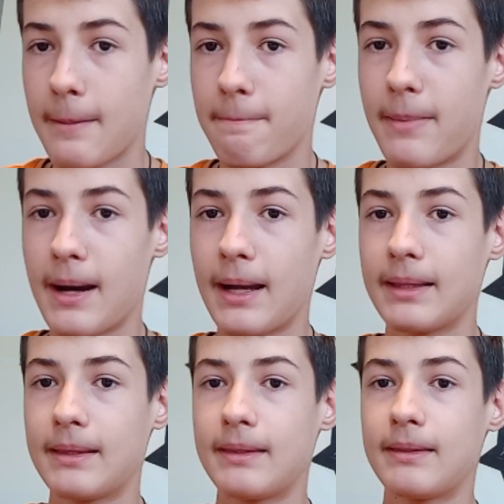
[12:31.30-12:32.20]

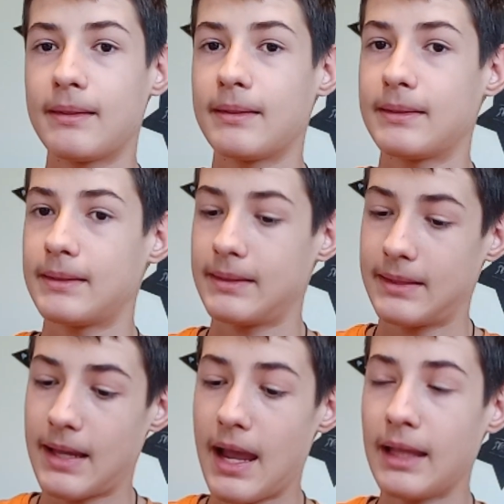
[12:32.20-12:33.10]
But
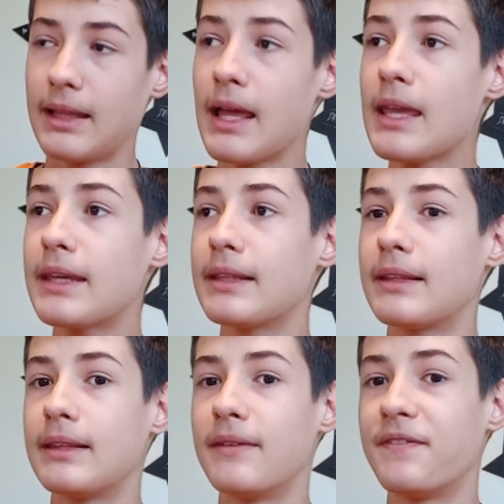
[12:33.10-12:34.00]
I like
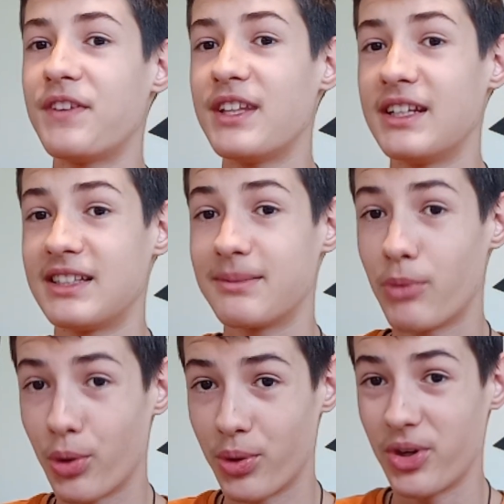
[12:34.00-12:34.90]
the Phoenix
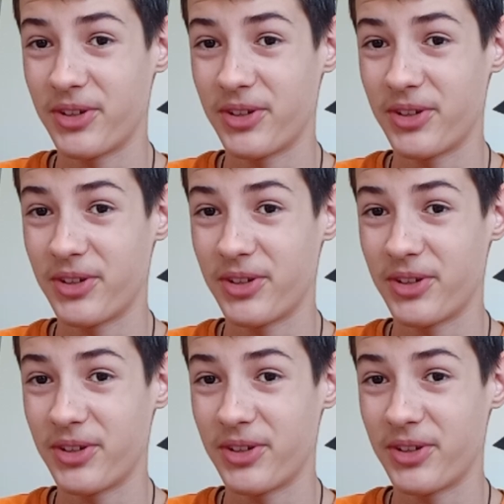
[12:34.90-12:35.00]
more.